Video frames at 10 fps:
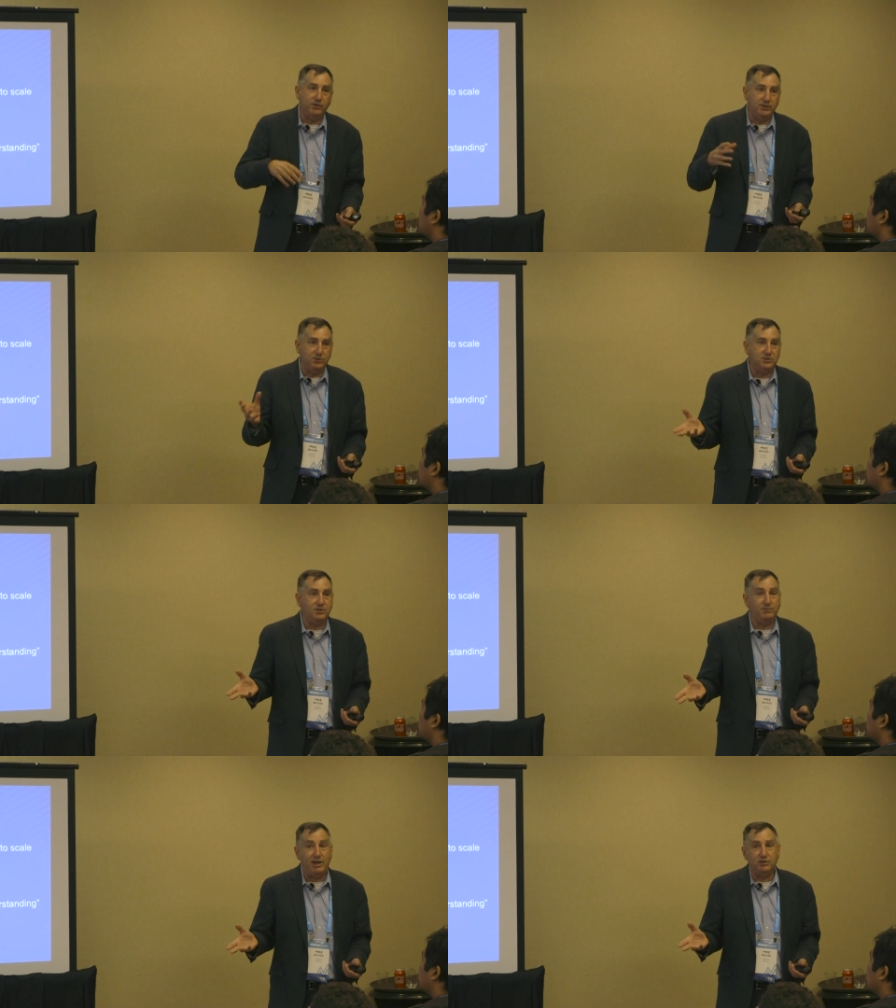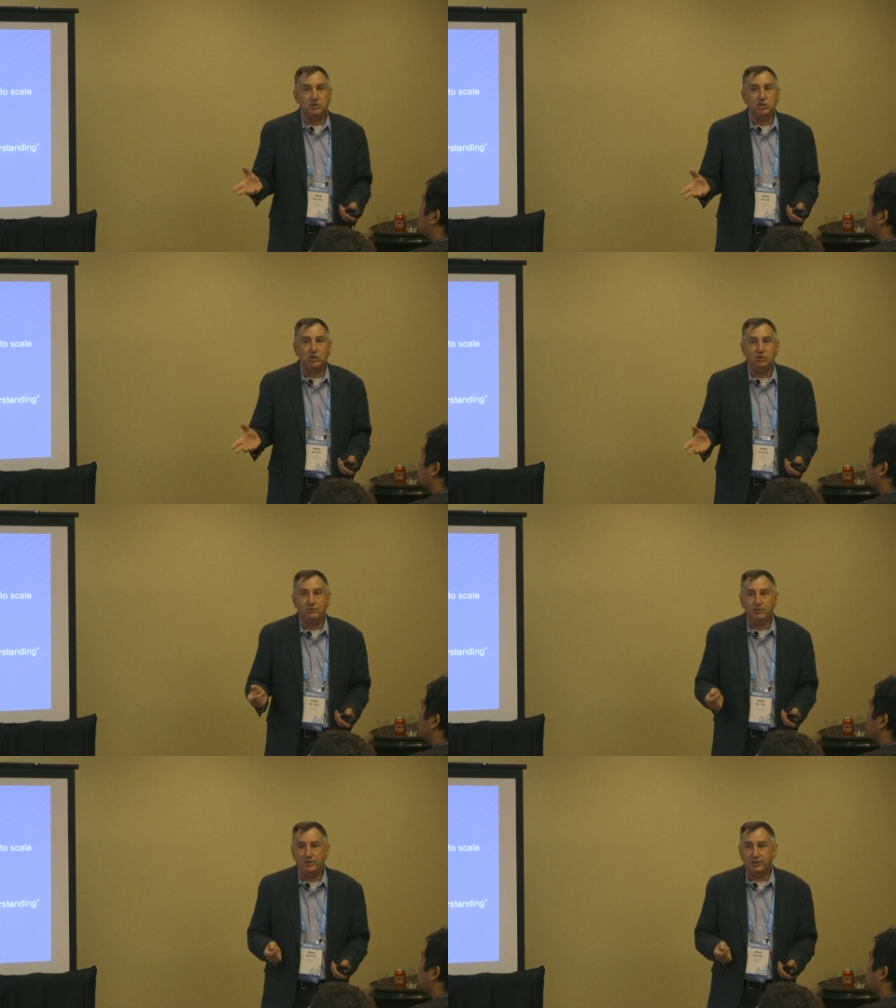reduce the amount of
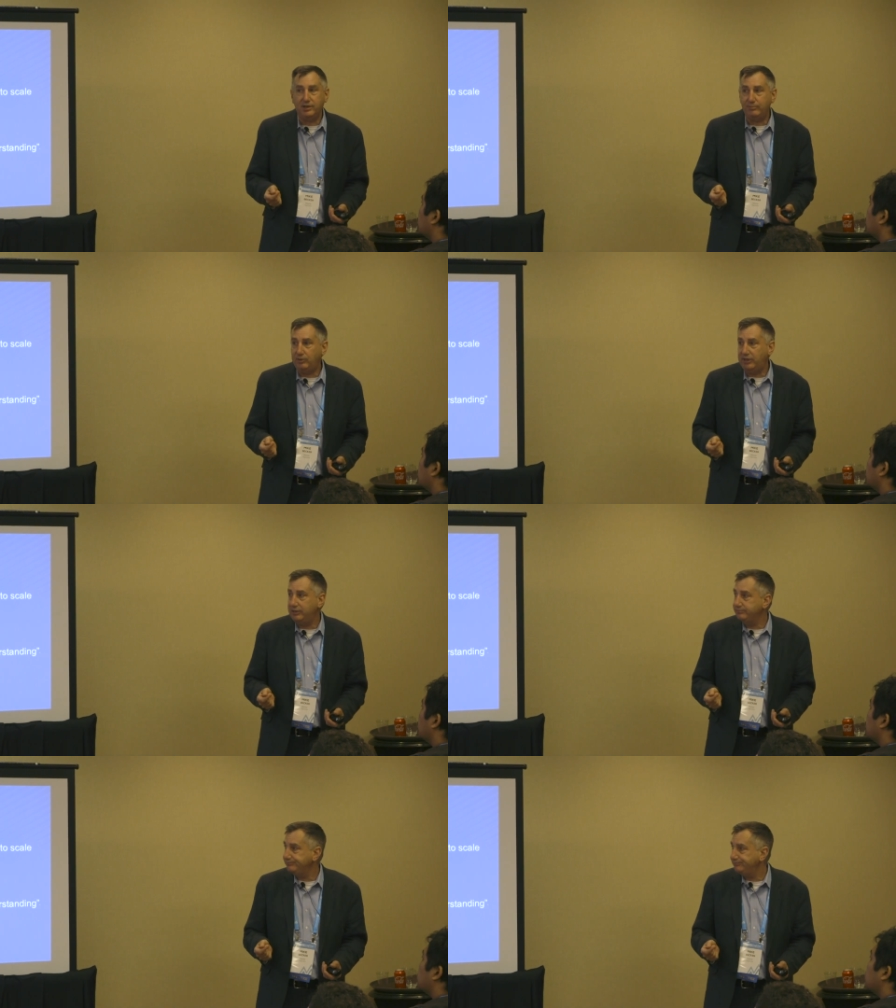churn in the company.